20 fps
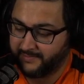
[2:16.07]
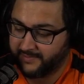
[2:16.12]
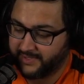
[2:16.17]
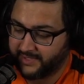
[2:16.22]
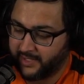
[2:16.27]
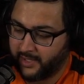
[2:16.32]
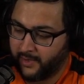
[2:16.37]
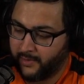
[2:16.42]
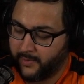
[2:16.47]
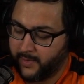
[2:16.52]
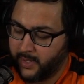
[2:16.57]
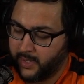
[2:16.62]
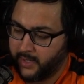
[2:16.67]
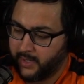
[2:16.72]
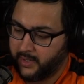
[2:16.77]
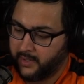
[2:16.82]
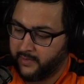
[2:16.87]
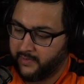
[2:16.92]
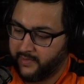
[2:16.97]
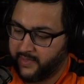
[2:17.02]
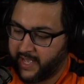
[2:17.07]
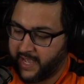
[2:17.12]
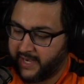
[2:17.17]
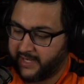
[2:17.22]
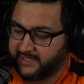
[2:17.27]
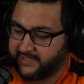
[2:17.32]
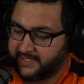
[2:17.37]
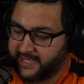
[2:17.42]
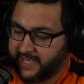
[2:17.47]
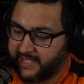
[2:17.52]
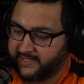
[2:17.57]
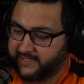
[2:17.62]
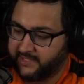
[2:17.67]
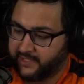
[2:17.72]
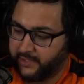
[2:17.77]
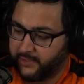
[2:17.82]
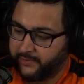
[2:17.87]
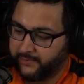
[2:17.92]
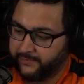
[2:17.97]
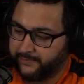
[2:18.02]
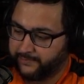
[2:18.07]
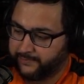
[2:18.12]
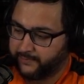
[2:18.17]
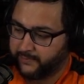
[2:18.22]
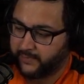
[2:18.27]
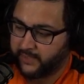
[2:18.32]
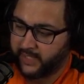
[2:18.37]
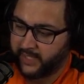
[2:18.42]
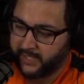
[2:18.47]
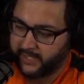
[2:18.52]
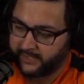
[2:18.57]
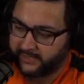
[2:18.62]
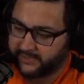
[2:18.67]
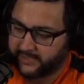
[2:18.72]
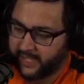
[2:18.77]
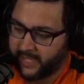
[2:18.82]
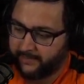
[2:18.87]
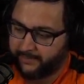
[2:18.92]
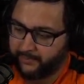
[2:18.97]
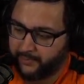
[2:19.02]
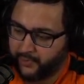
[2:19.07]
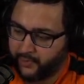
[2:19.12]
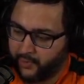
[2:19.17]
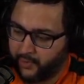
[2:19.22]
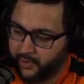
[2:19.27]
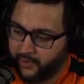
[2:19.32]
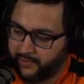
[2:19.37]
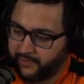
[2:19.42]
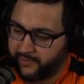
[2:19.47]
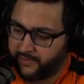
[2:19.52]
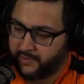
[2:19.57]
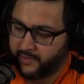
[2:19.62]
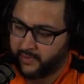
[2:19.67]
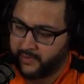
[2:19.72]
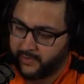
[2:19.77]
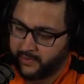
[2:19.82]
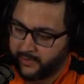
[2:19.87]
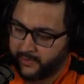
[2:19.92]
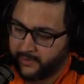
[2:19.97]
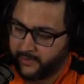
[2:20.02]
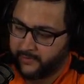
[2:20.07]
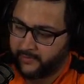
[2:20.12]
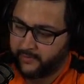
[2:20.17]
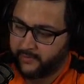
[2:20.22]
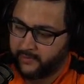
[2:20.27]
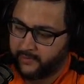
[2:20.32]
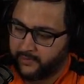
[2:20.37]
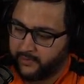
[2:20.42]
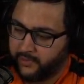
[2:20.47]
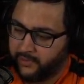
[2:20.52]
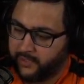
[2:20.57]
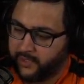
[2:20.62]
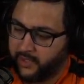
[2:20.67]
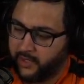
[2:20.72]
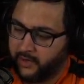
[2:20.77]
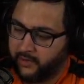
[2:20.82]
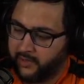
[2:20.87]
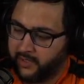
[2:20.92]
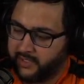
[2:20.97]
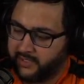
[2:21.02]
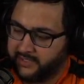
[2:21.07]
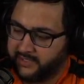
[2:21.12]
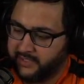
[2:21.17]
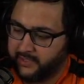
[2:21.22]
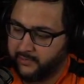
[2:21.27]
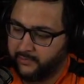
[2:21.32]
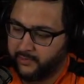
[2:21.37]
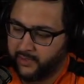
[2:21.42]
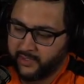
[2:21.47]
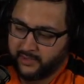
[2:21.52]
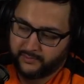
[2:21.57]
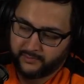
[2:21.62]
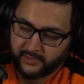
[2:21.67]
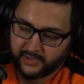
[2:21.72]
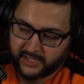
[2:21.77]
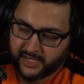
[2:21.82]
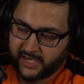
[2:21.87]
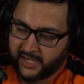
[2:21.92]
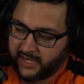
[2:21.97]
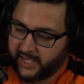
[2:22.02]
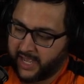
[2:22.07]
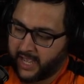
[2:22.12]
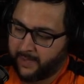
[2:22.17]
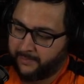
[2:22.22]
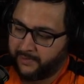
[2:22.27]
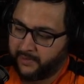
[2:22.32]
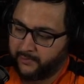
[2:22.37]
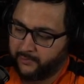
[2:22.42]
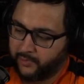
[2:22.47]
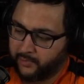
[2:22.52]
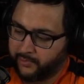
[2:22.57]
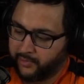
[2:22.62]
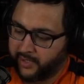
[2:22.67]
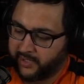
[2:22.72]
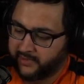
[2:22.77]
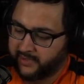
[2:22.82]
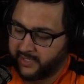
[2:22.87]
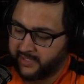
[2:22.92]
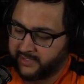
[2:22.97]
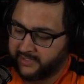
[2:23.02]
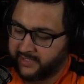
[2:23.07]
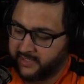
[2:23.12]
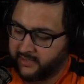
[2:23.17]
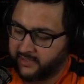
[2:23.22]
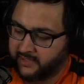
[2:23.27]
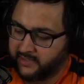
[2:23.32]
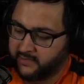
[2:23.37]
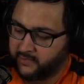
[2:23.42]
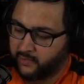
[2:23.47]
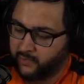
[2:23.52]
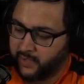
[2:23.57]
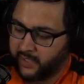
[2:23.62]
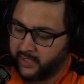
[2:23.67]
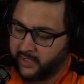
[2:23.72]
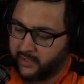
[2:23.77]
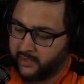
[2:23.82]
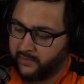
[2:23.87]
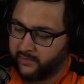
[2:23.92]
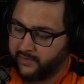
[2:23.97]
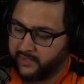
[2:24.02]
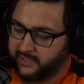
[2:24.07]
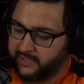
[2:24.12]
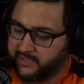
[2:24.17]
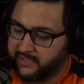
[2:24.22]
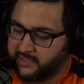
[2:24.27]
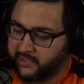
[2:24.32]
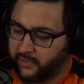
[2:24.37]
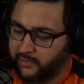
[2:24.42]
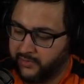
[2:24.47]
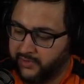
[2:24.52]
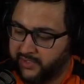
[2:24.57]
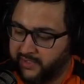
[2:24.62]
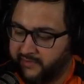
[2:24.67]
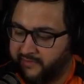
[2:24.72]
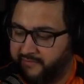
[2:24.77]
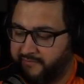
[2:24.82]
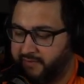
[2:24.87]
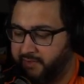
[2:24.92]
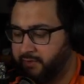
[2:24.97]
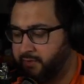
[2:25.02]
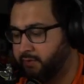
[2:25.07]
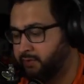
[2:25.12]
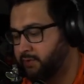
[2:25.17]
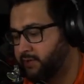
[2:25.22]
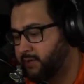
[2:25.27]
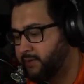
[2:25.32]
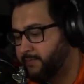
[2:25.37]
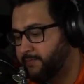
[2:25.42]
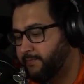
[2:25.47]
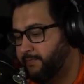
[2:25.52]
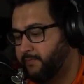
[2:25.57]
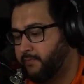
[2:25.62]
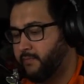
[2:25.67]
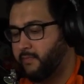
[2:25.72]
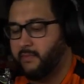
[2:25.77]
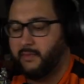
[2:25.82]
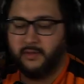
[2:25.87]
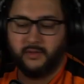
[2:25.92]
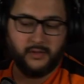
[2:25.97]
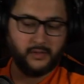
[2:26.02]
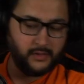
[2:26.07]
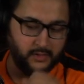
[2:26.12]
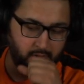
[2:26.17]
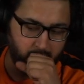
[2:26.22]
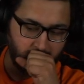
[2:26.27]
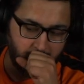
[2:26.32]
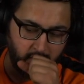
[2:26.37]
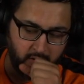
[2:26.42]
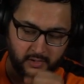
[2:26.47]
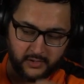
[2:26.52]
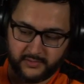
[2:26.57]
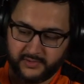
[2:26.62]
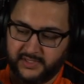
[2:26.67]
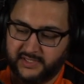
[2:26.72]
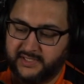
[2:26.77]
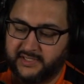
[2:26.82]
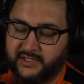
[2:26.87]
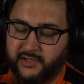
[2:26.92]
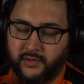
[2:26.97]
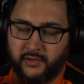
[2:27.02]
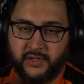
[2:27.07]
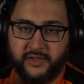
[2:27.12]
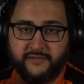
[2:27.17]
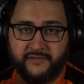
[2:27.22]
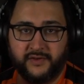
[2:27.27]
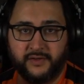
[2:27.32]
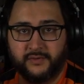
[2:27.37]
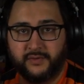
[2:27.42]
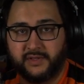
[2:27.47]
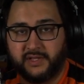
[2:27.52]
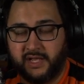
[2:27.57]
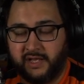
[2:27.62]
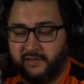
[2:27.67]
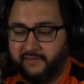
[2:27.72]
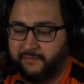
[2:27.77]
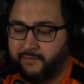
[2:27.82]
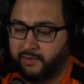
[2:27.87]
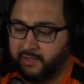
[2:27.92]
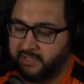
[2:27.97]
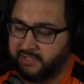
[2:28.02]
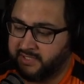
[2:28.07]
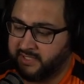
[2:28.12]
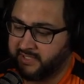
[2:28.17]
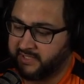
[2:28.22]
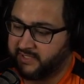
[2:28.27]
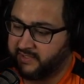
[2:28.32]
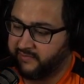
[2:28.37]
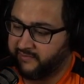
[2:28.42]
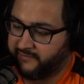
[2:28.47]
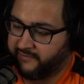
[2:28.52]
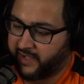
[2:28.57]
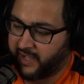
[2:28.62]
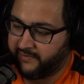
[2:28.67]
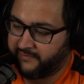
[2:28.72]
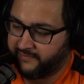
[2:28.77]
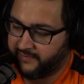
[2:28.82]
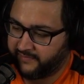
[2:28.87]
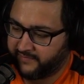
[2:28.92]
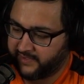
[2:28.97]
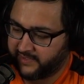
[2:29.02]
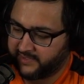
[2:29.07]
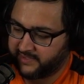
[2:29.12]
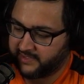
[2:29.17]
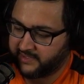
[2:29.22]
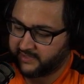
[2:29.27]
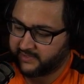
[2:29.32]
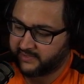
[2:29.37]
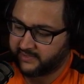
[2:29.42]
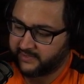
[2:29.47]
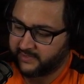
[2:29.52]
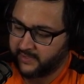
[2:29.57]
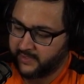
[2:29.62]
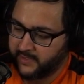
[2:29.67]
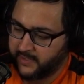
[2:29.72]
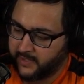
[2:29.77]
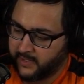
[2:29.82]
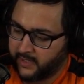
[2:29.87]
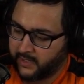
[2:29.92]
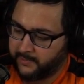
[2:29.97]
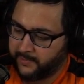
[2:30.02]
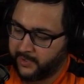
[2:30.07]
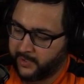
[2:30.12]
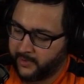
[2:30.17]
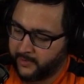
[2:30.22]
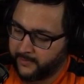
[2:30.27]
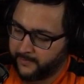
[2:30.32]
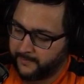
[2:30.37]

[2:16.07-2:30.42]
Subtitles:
So that is that zone. Okay, top north. You can already see what kind of happened. We'll break that down as well. This is only filled. This is only filled with 846 and 556 up here.